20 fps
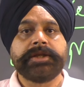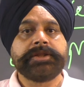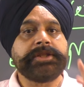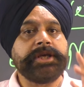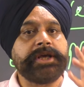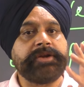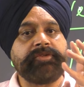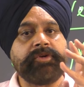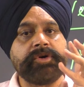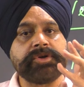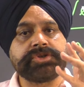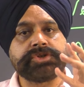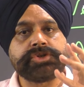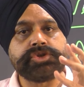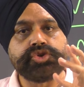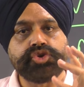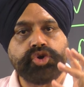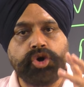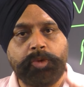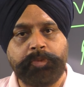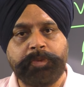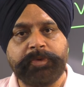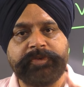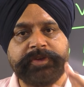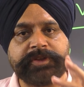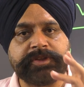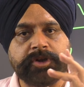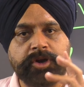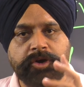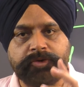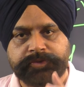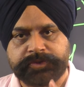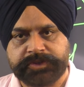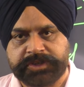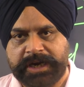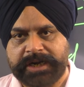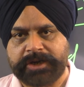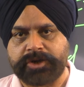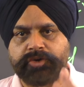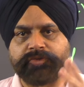There was no provision of
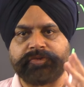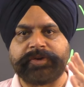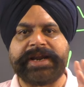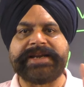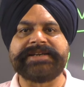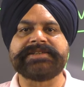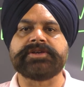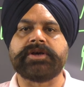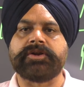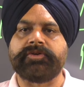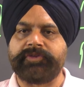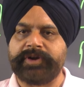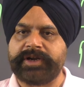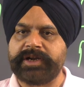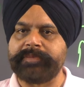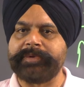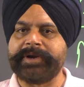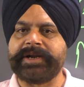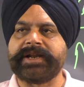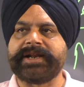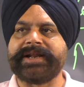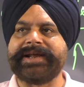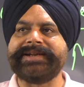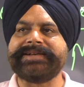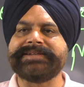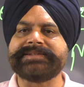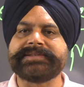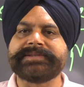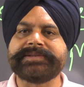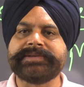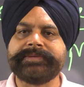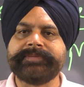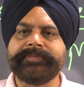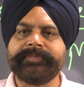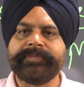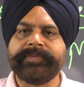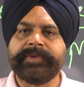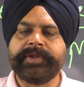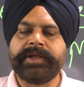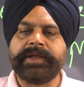Charter of Rights or fundamental rights
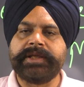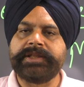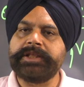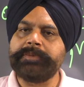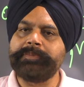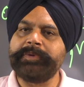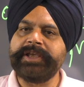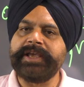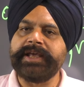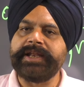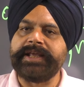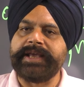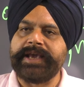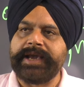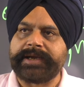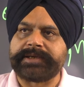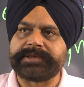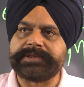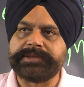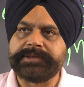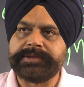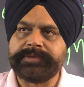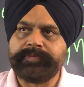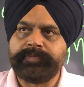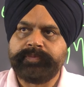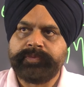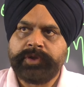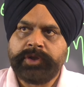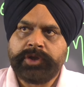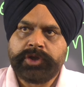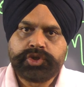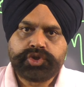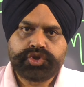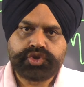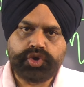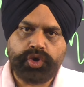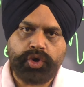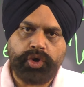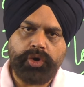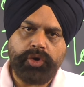in the BNA Act.
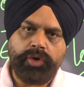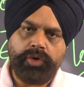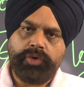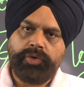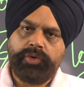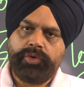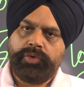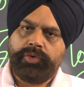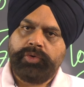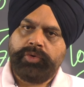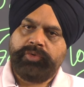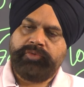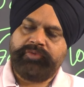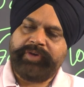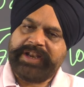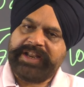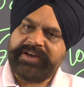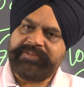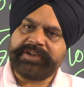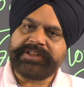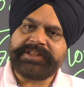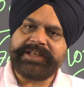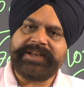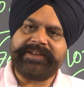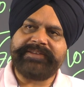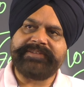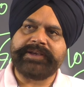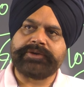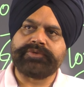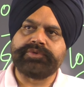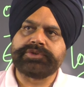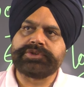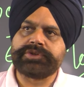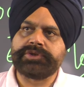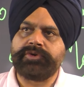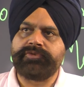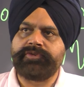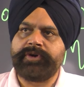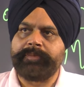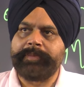So whenever there is a question
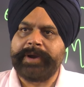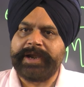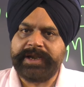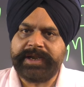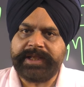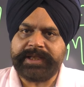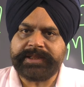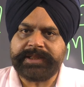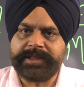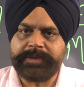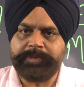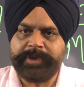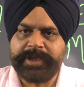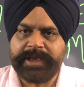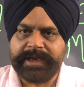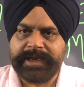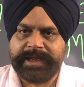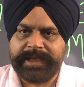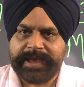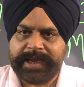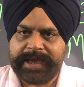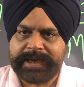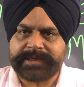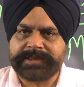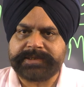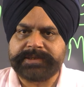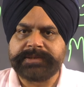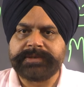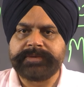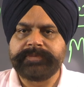of amending the BNA Act,